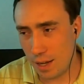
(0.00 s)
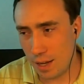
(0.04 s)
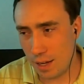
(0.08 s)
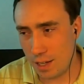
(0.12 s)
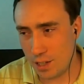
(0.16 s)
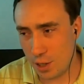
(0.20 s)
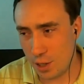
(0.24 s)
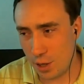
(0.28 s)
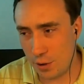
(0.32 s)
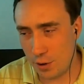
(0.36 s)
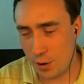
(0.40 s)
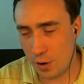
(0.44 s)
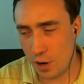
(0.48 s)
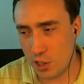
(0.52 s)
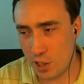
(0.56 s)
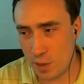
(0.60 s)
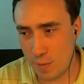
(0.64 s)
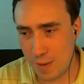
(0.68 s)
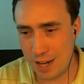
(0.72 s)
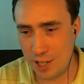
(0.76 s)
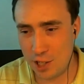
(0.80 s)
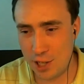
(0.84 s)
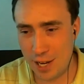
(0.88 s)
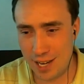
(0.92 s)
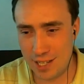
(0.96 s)
because there are some
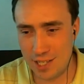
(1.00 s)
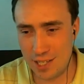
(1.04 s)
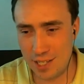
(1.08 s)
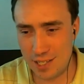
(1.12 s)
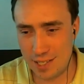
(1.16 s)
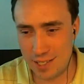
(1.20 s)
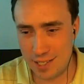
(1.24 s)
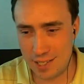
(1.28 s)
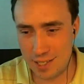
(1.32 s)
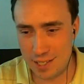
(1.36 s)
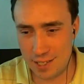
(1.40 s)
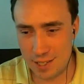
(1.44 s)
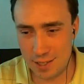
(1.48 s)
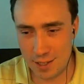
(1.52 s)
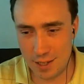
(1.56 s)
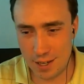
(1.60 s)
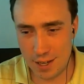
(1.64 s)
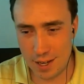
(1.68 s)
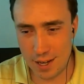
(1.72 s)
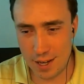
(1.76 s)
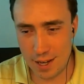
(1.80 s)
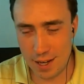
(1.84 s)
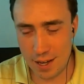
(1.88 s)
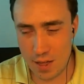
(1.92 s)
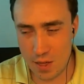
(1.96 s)
edge cases
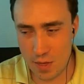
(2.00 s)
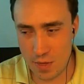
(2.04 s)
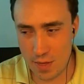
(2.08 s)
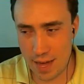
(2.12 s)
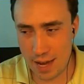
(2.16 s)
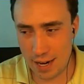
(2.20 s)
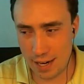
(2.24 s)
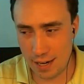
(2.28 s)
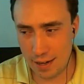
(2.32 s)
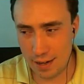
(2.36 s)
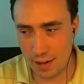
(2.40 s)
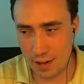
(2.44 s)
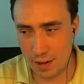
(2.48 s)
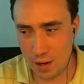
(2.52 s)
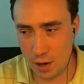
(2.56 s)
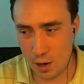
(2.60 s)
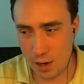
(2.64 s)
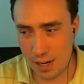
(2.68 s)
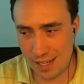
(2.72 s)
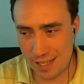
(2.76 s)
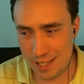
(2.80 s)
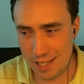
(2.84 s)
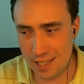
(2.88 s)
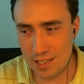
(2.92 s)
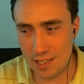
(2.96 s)
uh, that
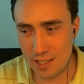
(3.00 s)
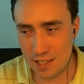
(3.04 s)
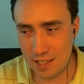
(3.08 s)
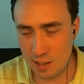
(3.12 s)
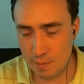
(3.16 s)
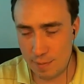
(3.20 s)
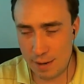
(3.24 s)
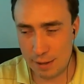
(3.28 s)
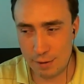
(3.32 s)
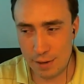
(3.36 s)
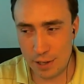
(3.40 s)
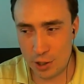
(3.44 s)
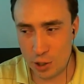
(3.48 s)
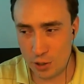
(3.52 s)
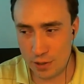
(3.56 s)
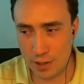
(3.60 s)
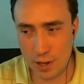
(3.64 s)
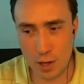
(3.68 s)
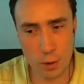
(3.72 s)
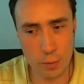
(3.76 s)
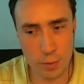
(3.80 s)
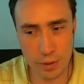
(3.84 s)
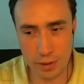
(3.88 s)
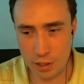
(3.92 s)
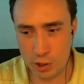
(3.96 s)
exist in this migration that
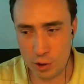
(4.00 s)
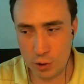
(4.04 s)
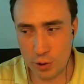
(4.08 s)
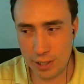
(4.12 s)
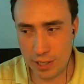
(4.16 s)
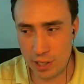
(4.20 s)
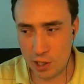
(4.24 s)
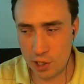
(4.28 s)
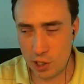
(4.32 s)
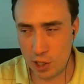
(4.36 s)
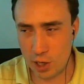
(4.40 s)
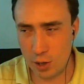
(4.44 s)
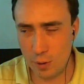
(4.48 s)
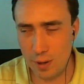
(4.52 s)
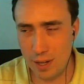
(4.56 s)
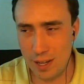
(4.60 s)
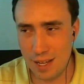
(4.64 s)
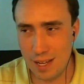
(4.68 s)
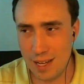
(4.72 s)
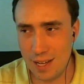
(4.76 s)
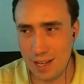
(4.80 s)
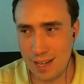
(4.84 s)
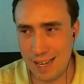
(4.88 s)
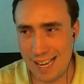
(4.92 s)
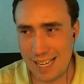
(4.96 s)
are really tricky. So
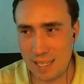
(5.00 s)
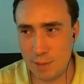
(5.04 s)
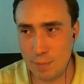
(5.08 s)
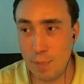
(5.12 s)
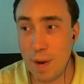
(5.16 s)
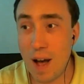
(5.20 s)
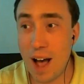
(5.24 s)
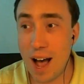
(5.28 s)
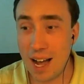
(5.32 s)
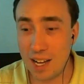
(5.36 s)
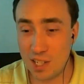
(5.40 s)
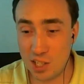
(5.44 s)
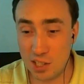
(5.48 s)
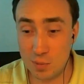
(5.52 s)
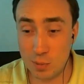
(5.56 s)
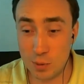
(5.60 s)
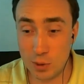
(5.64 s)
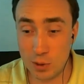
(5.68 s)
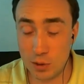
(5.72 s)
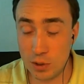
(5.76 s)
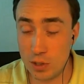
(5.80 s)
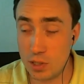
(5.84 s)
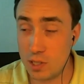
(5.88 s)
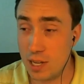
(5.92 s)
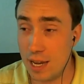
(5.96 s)
it's
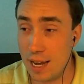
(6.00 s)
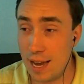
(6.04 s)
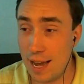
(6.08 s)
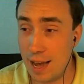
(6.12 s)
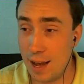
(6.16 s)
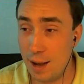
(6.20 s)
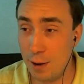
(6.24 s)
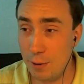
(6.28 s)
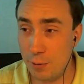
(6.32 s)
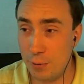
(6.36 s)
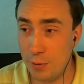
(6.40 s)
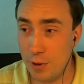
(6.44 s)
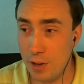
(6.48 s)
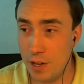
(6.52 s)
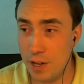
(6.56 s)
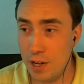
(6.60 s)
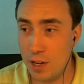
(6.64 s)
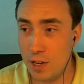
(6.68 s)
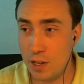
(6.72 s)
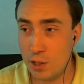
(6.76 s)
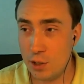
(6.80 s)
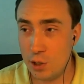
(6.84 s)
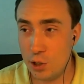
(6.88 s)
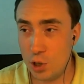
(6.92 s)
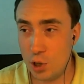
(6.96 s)
possible to have
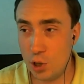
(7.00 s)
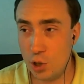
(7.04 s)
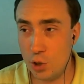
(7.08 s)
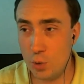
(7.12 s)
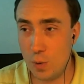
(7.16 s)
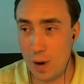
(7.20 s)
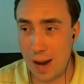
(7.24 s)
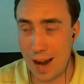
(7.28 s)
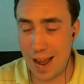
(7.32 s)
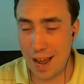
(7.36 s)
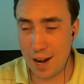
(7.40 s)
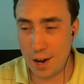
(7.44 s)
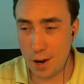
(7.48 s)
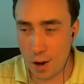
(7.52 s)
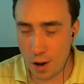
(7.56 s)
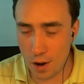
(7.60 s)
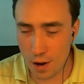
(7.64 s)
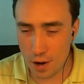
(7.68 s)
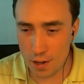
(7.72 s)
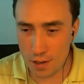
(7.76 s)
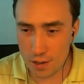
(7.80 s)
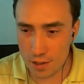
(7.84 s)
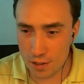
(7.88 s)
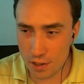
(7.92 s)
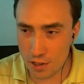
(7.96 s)
two
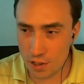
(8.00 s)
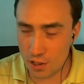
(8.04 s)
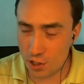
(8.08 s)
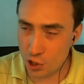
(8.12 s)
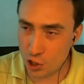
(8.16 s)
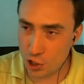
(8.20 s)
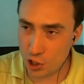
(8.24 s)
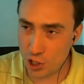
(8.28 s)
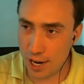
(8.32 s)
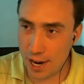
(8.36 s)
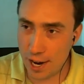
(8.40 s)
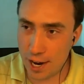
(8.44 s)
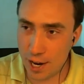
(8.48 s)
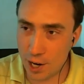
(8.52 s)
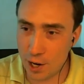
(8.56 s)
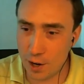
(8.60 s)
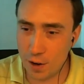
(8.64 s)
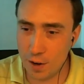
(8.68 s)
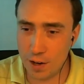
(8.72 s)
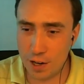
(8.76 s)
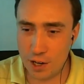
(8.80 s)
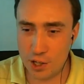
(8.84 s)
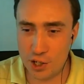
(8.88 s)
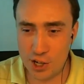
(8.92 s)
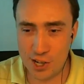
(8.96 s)
add-ons share
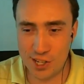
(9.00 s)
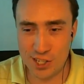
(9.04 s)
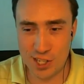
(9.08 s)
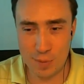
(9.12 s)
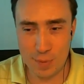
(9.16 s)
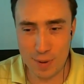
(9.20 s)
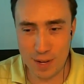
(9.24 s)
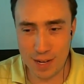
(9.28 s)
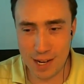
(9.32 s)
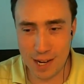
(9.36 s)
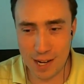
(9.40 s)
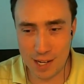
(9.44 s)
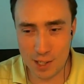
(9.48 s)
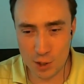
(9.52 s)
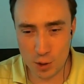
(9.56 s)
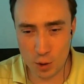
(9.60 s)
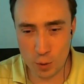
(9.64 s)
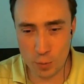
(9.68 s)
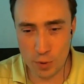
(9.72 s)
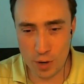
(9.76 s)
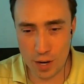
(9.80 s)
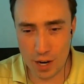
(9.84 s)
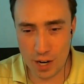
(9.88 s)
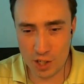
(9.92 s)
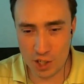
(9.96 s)
a G C P console
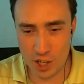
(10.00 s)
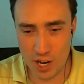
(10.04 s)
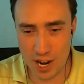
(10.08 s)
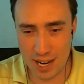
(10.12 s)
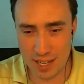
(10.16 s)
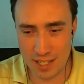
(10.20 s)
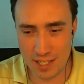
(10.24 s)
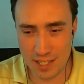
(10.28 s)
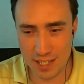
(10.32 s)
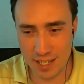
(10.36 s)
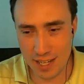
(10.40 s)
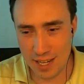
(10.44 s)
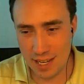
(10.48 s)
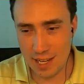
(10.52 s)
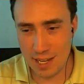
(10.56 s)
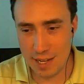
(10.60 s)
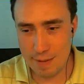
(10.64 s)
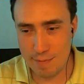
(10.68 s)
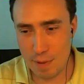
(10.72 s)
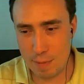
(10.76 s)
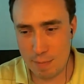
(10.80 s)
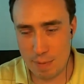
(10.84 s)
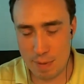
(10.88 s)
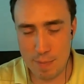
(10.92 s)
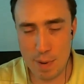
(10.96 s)
project,
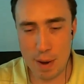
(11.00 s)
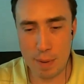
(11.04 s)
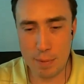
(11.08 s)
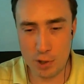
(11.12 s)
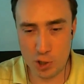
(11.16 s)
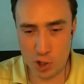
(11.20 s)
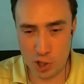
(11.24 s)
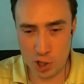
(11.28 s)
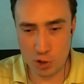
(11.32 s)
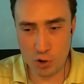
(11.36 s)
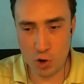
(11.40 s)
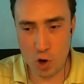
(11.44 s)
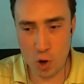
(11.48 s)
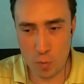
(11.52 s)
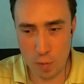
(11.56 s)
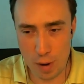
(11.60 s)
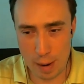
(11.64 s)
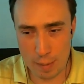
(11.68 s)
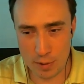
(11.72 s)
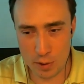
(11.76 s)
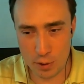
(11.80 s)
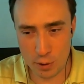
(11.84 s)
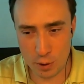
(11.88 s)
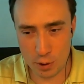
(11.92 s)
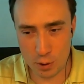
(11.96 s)
but be published to the Chrome Web
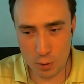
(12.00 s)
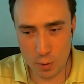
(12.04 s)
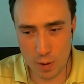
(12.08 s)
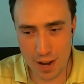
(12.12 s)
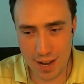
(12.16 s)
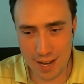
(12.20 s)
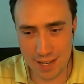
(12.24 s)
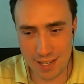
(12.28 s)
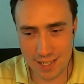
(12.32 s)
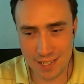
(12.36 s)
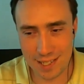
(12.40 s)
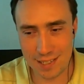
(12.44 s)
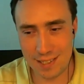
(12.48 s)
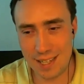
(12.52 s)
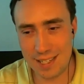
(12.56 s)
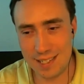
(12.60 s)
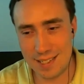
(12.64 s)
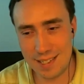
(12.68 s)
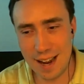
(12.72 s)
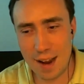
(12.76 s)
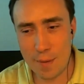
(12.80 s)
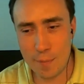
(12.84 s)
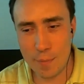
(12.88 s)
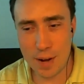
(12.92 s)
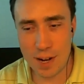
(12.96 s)
Store twice, and that's
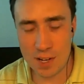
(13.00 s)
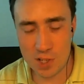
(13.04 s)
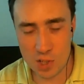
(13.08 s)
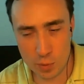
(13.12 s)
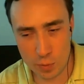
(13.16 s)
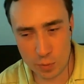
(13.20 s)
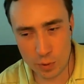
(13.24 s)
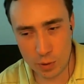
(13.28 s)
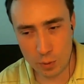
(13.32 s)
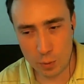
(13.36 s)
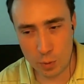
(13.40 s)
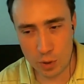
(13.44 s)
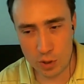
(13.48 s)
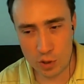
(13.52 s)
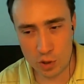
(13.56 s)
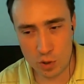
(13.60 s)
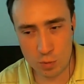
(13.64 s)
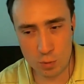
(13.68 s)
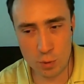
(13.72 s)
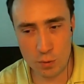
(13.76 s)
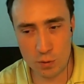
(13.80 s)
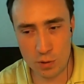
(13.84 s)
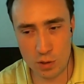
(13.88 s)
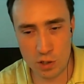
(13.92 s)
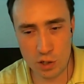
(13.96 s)
not possible once you
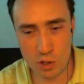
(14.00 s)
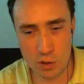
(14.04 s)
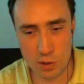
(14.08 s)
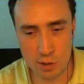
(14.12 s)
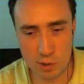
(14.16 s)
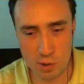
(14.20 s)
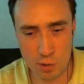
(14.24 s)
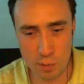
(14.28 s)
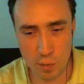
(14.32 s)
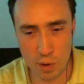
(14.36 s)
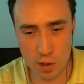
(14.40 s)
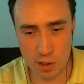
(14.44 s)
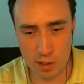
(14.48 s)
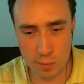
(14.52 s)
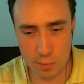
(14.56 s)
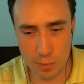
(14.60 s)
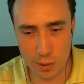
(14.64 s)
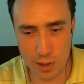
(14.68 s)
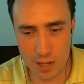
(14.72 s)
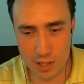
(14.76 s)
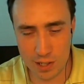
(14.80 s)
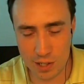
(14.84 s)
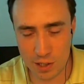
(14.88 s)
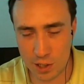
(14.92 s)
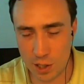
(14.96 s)
move to the G Suite
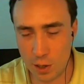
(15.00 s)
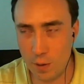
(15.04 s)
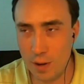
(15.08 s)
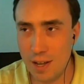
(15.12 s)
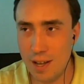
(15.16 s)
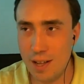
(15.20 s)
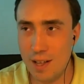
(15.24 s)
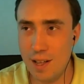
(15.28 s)
Marketplace. And so